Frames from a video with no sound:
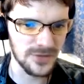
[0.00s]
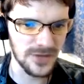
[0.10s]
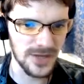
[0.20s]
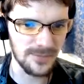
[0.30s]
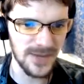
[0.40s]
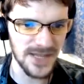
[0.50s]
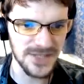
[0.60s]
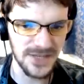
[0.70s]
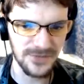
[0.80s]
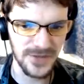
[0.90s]
uh,
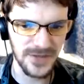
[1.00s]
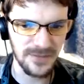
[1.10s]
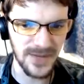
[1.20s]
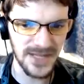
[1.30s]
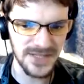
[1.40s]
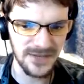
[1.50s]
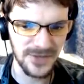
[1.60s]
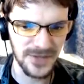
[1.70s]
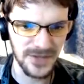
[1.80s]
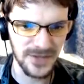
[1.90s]
abandon everything, abandon everything.